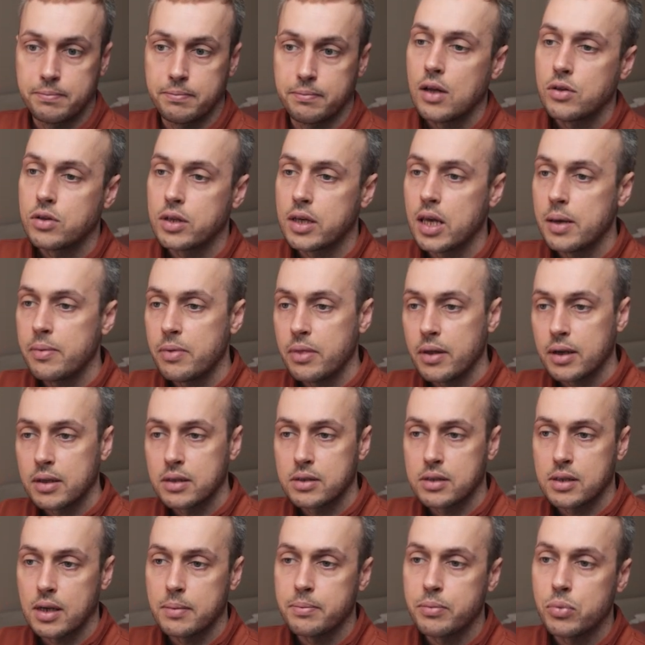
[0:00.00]
Now to keep
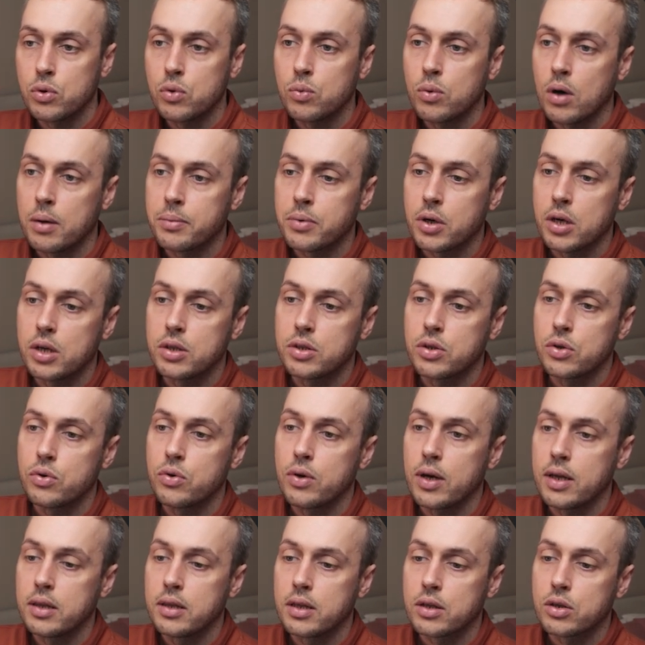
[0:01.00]
things simple, what I'm going to
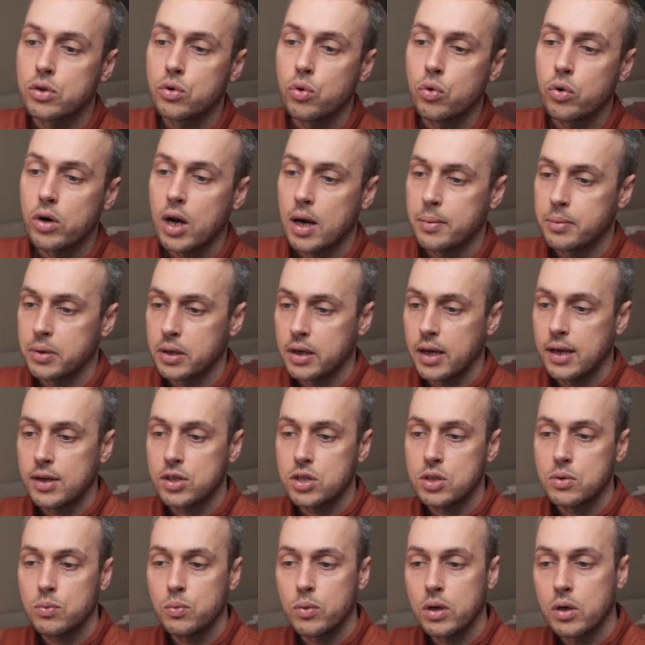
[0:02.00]
do in the core
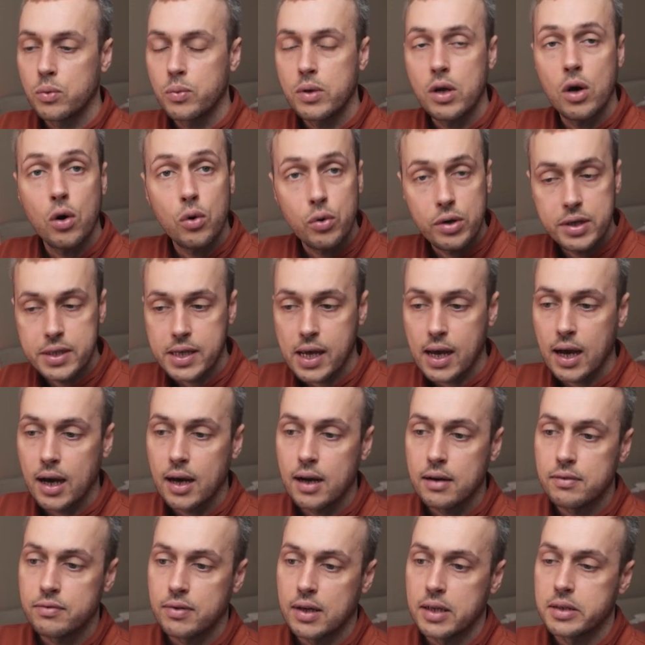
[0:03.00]
application where we already have